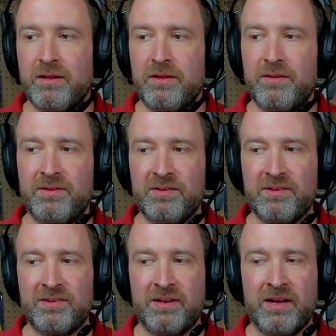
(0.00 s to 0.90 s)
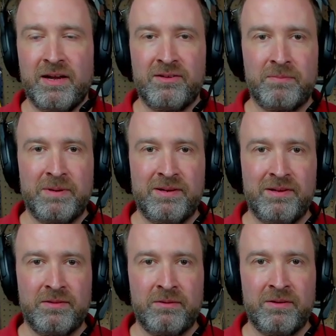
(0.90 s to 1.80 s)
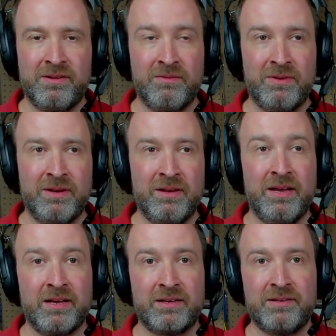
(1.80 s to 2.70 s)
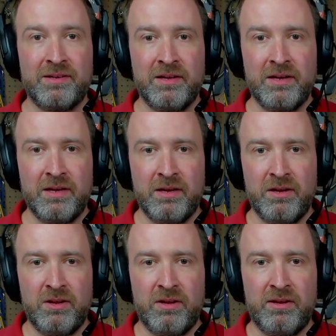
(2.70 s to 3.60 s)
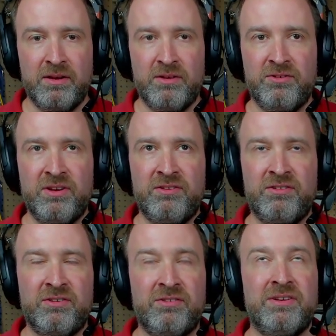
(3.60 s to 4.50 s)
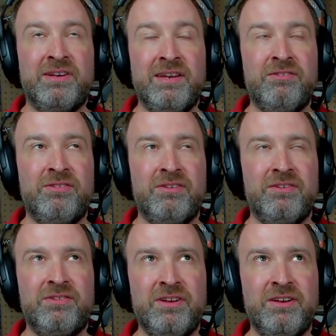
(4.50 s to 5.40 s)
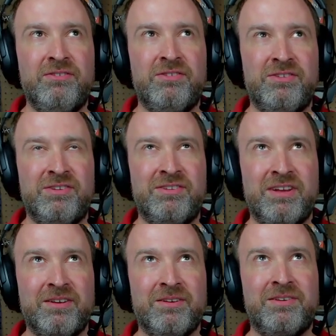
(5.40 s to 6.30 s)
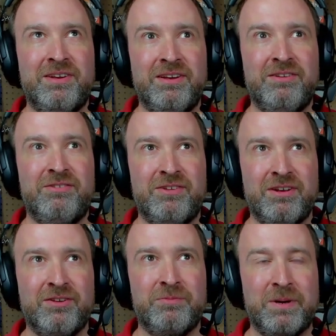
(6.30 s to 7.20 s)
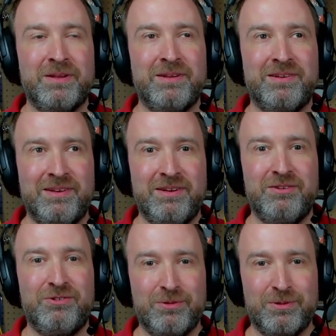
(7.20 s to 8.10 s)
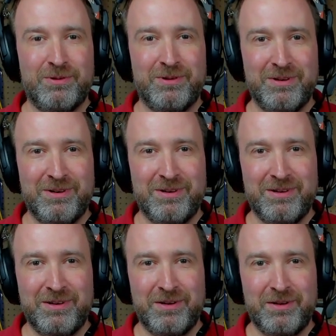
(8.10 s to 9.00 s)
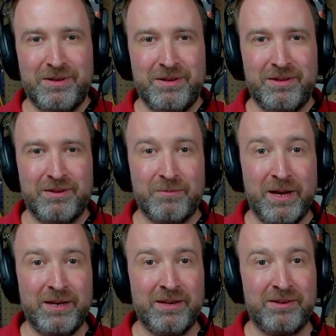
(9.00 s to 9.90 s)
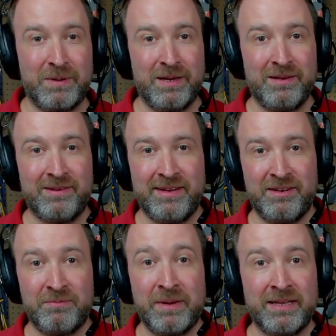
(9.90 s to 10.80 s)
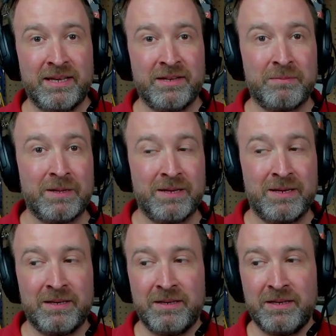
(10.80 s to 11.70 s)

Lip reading: This is a Sennheiser PC37X. She sells seashells by the seashore. The rain in Spain stays mainly on the plain.